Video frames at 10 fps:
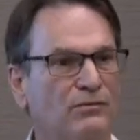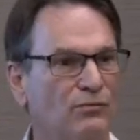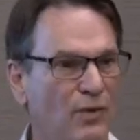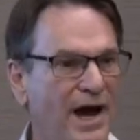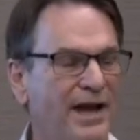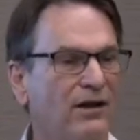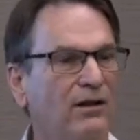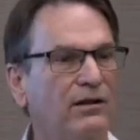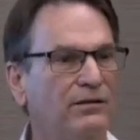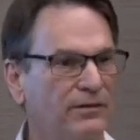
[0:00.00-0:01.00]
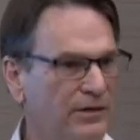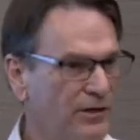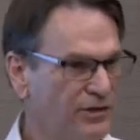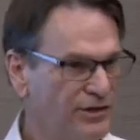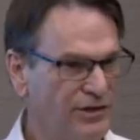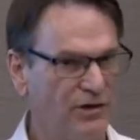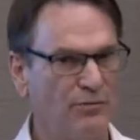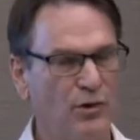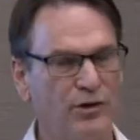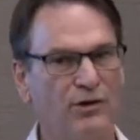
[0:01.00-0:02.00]
rattle, their
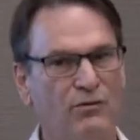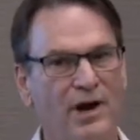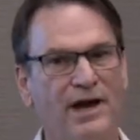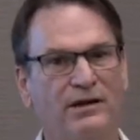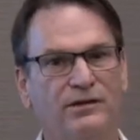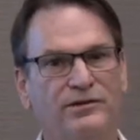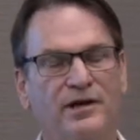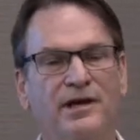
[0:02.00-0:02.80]
ceremonial rattles,